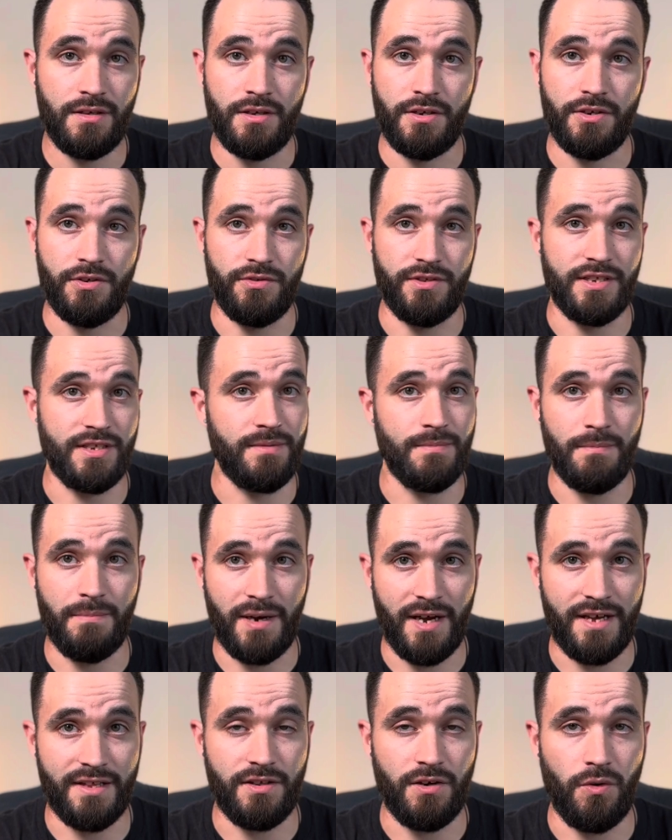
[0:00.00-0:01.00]
who didn't
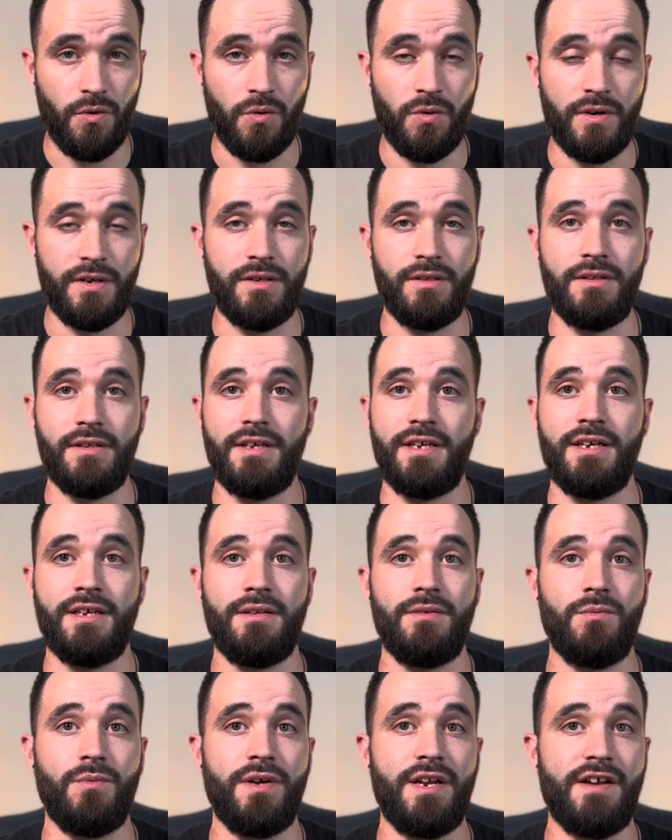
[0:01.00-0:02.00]
buy the oil,
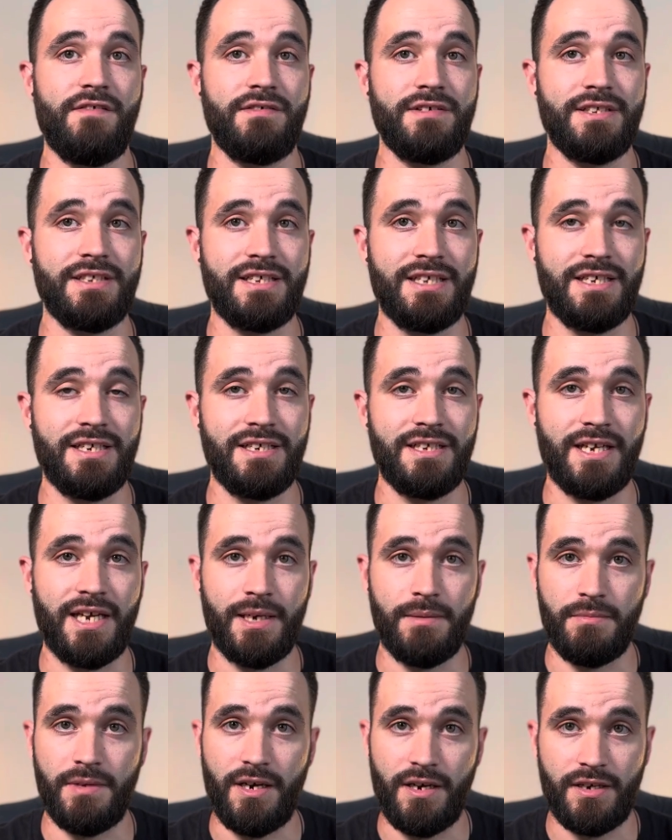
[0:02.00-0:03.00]
and whenever the king
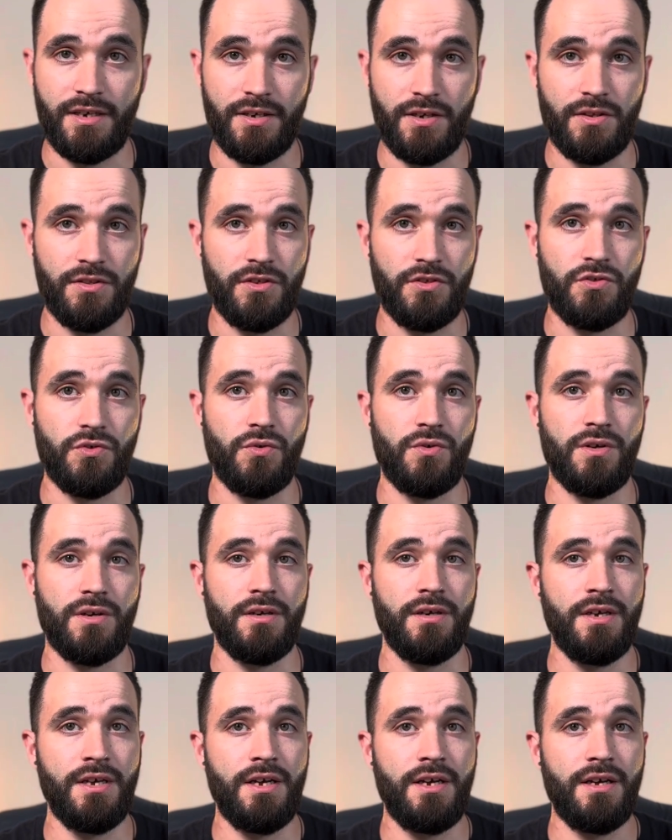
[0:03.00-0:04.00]
came knocking on the
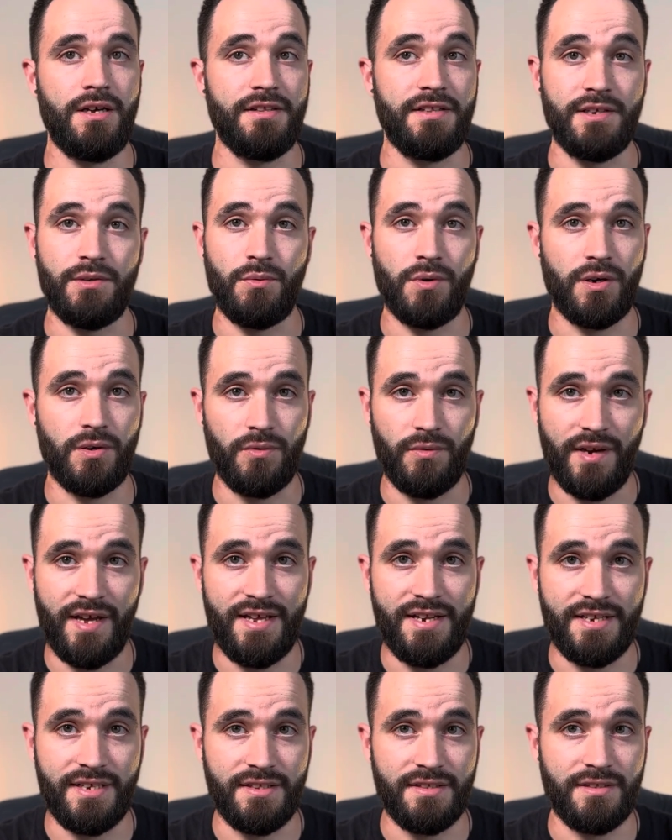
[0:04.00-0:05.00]
door, they weren't ready.